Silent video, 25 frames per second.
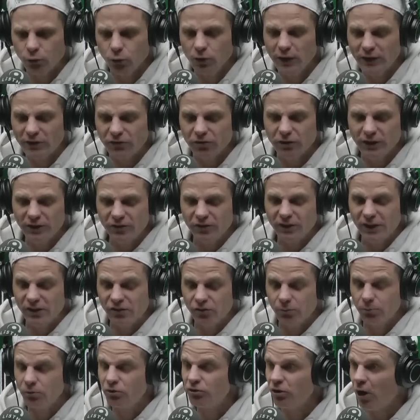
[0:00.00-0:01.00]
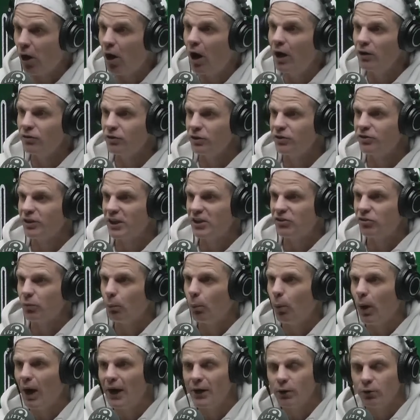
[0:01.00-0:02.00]
well, let's get some size, let's get
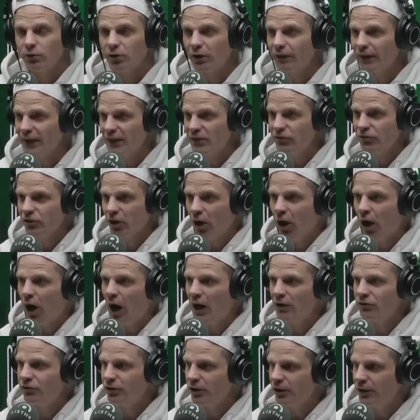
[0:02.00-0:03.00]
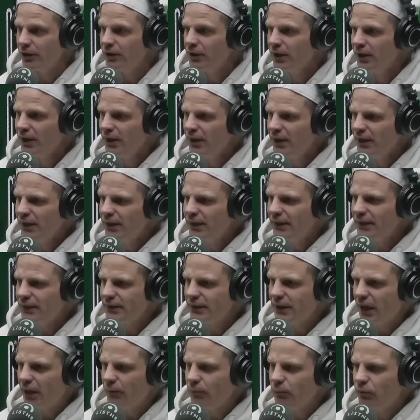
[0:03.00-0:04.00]
some weight onto these guys. And,
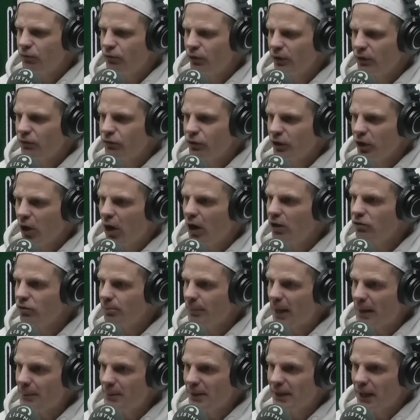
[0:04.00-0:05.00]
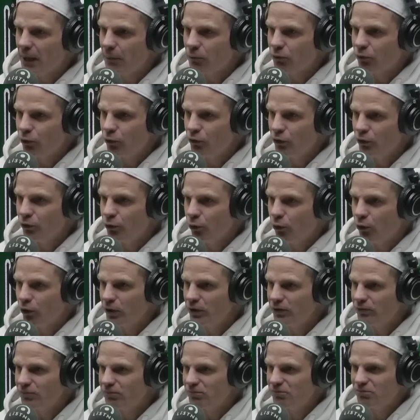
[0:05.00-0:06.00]
for guys that maybe come through the door
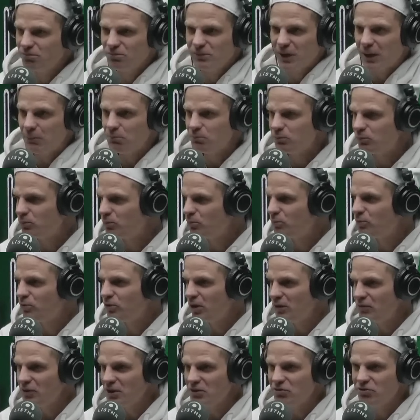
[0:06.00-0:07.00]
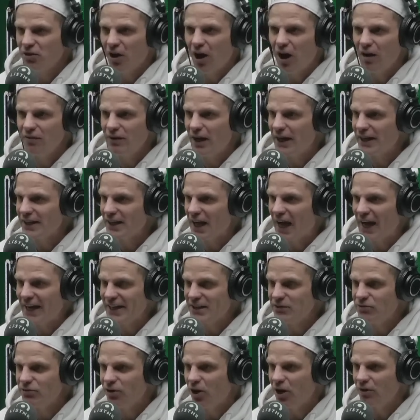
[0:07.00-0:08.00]
at 75, 80,
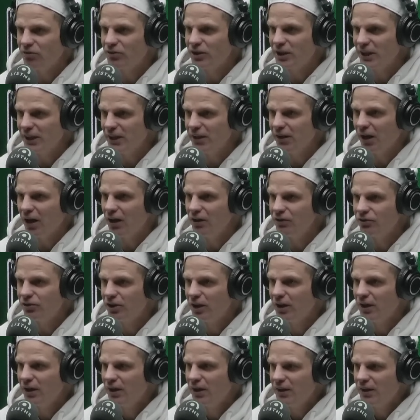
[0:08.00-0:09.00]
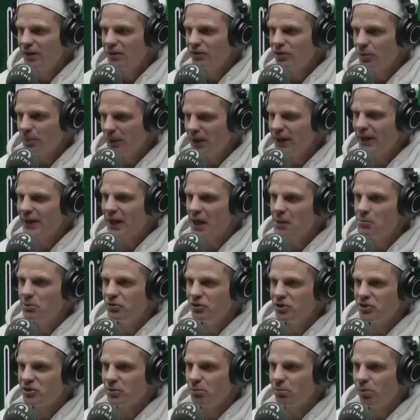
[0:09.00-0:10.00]
85 kilos, to be a key
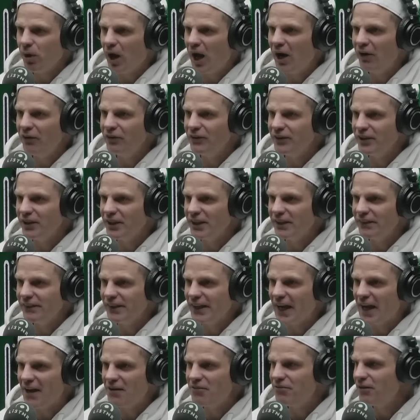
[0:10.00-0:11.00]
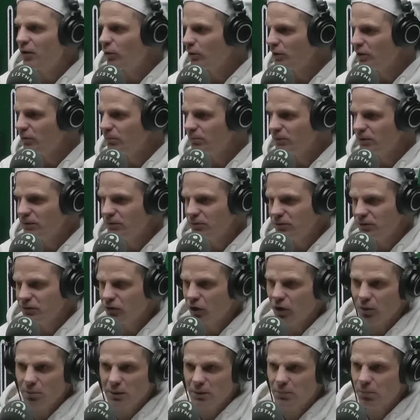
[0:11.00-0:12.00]
position player in the AFL, you
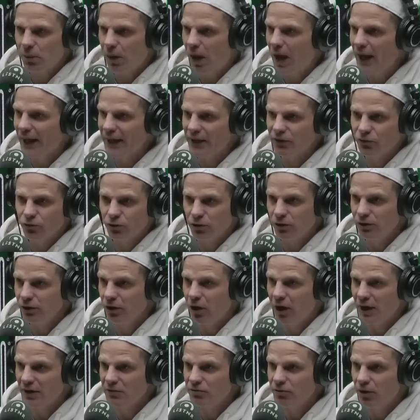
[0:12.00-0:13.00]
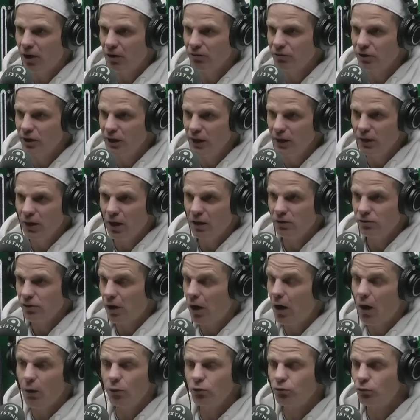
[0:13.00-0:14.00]
got to be playing at sort of 95 kilos. So
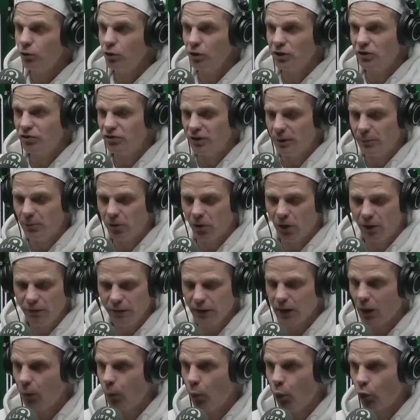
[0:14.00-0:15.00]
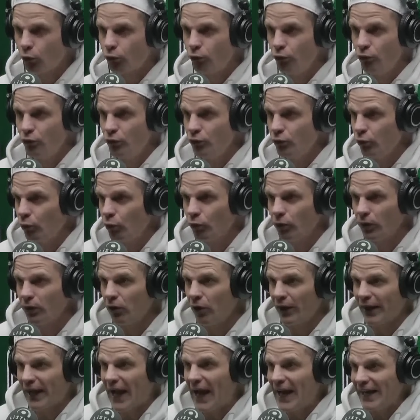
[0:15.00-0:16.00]
I was really similar. I think I walked through the door at
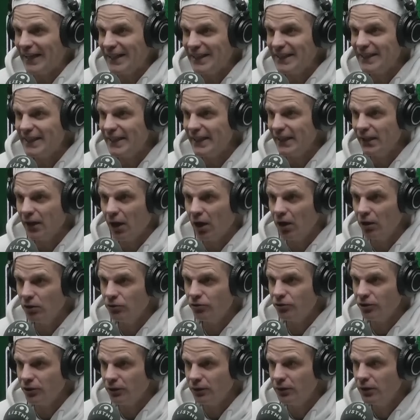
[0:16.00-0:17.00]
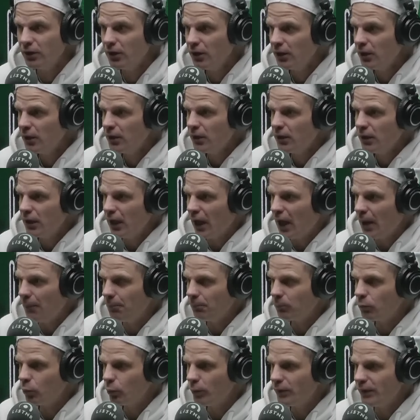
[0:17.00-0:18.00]
like 80 kilos and
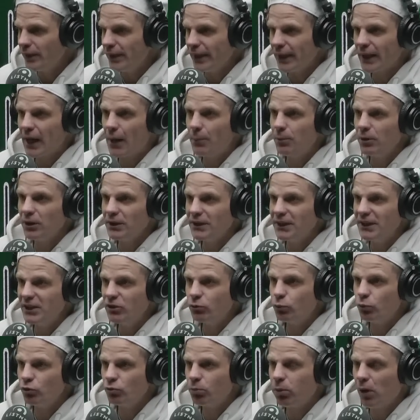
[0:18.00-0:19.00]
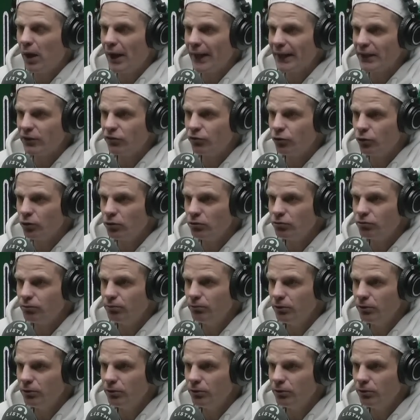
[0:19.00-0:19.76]
within a couple of years was playing at sort of